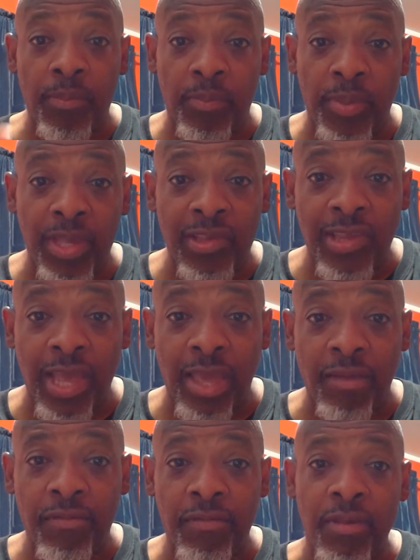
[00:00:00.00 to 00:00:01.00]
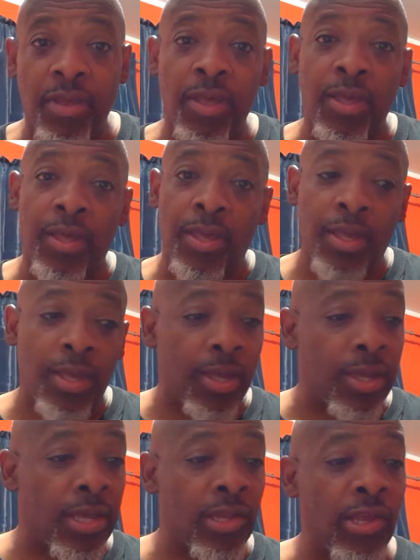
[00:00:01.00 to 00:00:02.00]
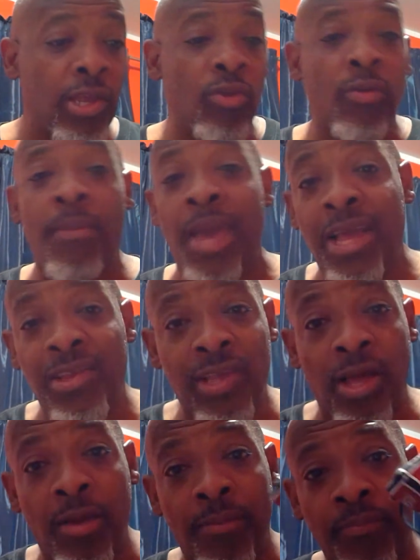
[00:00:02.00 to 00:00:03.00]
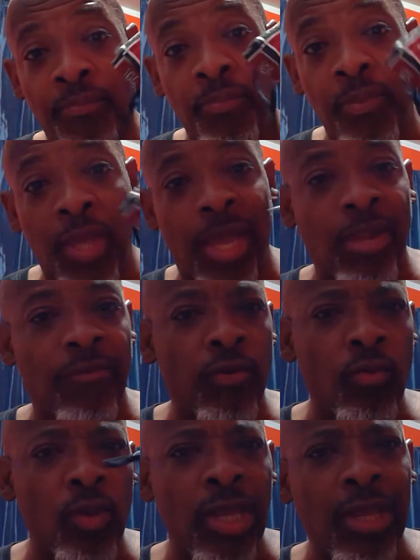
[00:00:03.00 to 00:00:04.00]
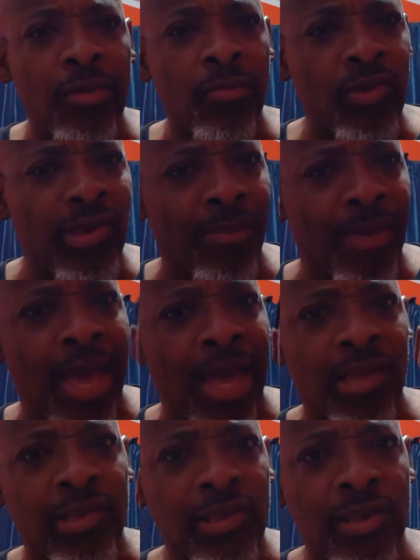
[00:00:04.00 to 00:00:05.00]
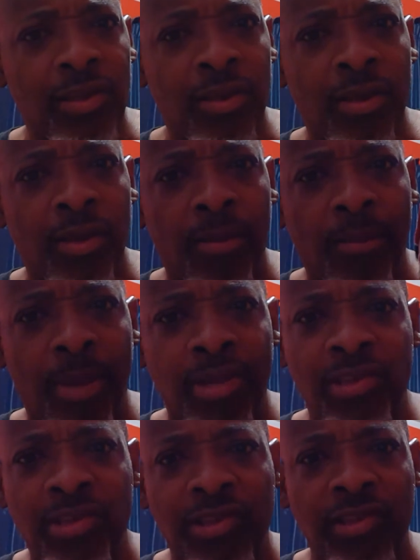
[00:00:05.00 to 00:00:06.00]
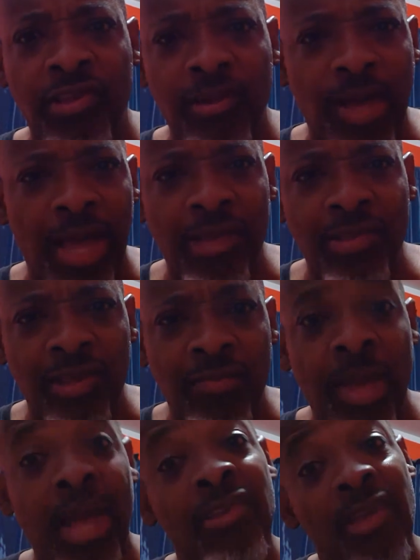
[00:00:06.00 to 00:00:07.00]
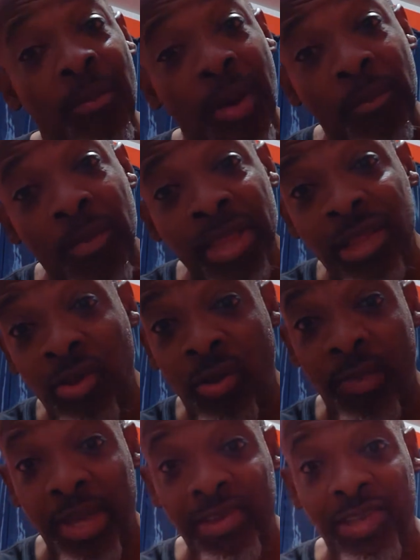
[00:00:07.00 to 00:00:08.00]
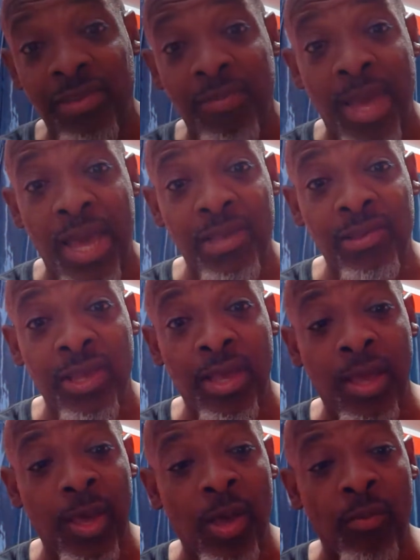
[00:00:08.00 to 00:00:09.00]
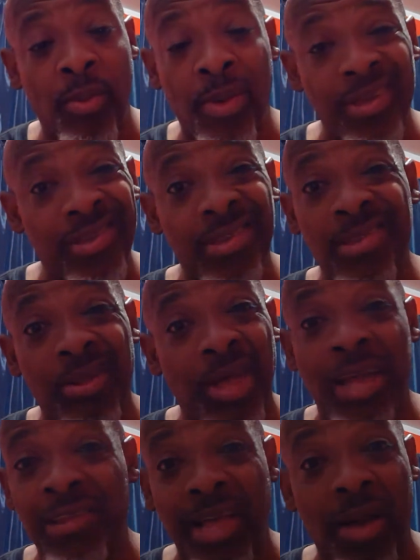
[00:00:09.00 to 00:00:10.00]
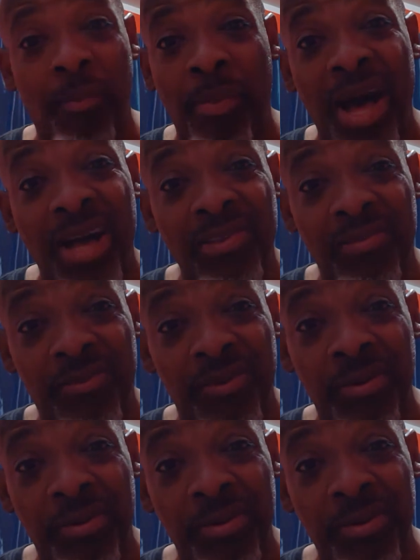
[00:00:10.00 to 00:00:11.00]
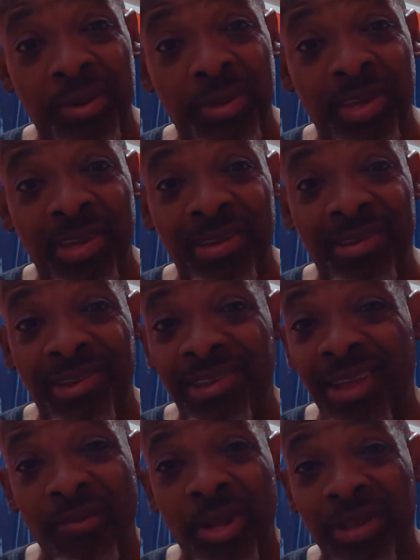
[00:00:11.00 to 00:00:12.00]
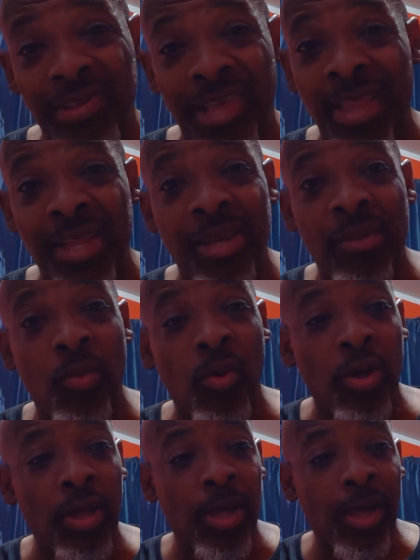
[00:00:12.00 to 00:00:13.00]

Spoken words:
Be safe. Continue to mask up. And if you need some masks, my sister still has these masks, and my mother-in-law makes these masks. But my sister-in-law has like a box full that she's not really selling anymore.